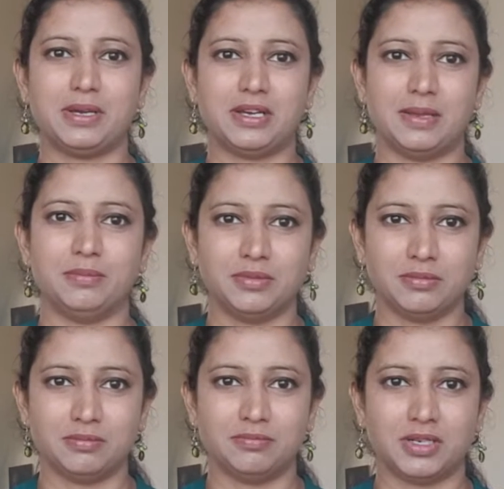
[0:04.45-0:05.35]
I'm
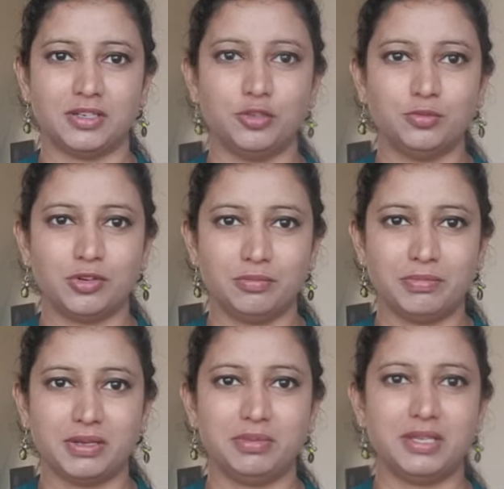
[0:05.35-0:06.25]
a newborn
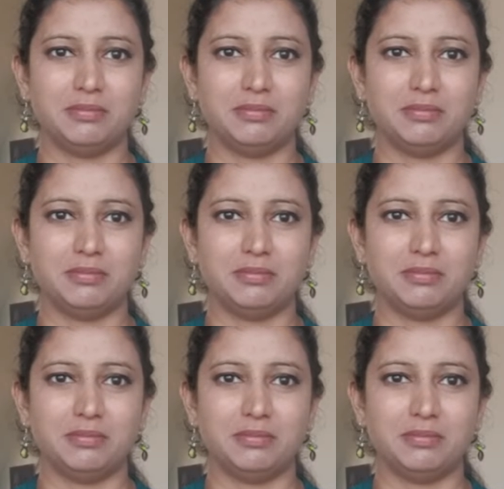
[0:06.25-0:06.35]
baby